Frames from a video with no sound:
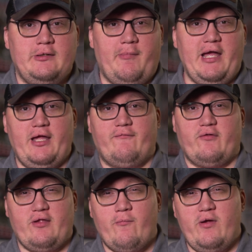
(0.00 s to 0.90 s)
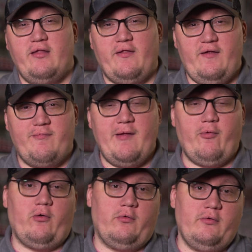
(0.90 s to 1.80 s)
But yet, for some reason, these
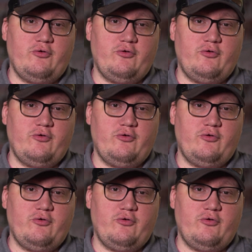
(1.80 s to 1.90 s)
people